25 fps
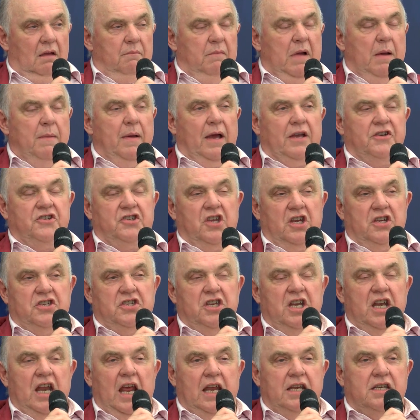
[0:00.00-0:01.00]
about
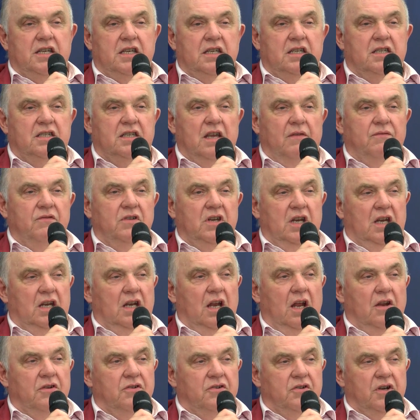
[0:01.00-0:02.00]
1680 to
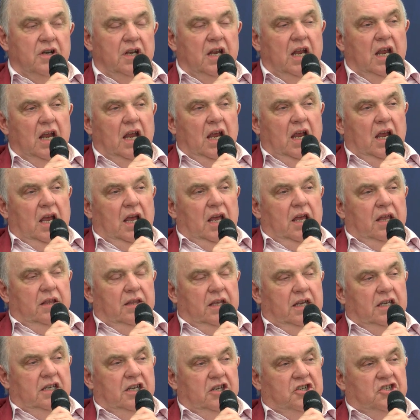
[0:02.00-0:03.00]
1700,
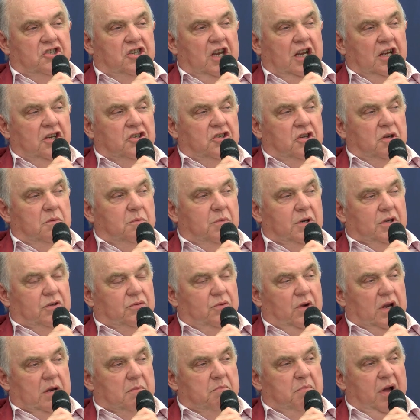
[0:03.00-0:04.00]
the distinction
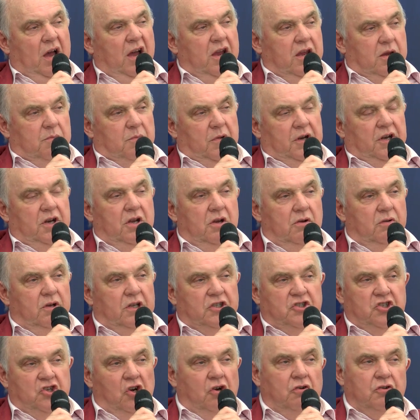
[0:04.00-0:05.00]
between pikemen, who are
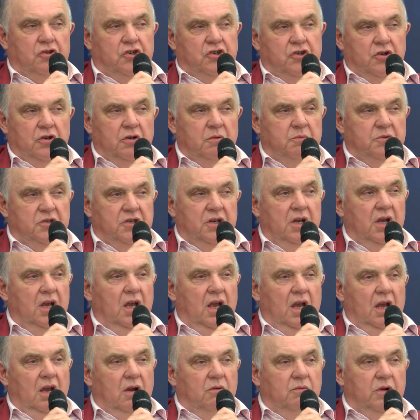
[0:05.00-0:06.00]
shock troops
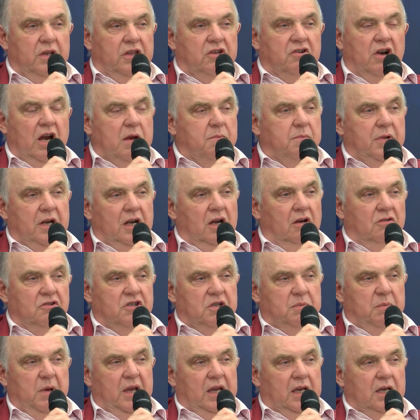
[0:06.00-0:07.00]
with great big long
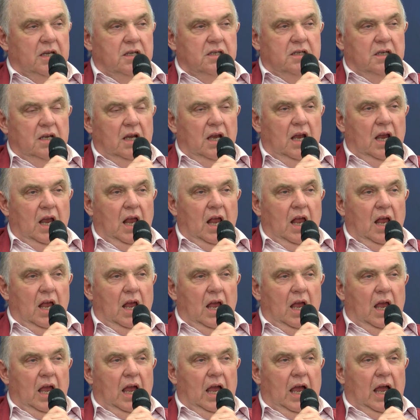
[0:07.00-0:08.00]
spears,
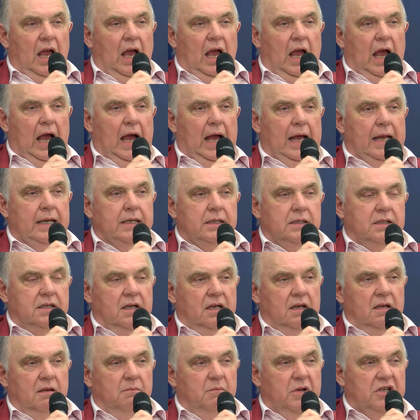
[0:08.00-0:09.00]
and
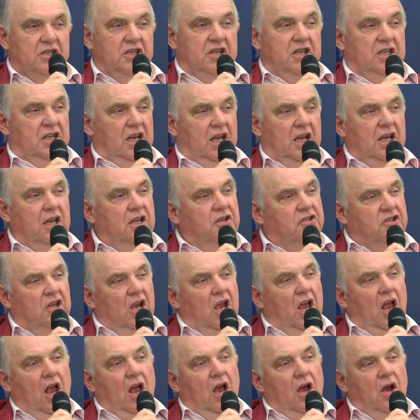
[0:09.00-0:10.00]
musketeers,
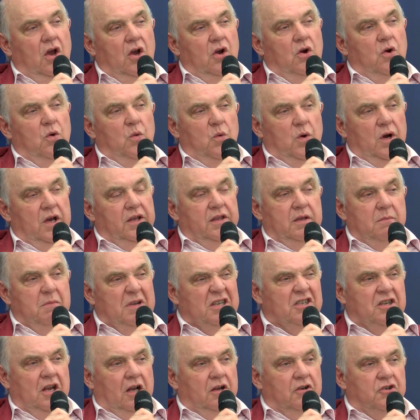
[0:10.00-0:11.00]
who were the
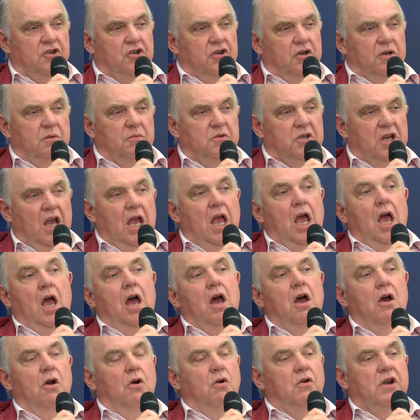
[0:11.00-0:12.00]
missile troops,
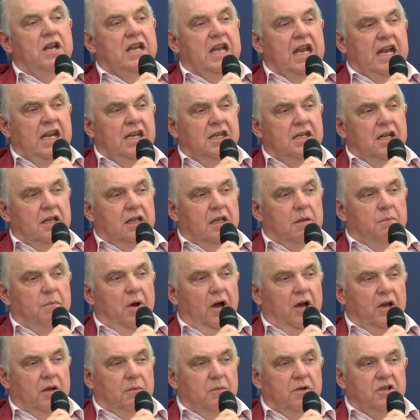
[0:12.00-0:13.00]
who needed the
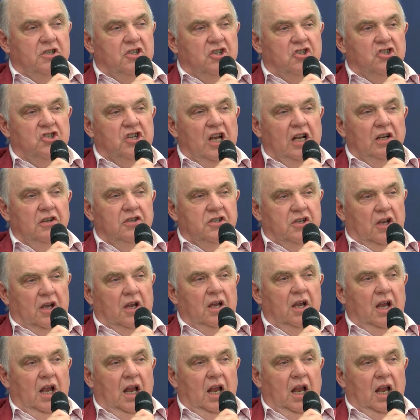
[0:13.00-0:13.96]
pikemen to shelter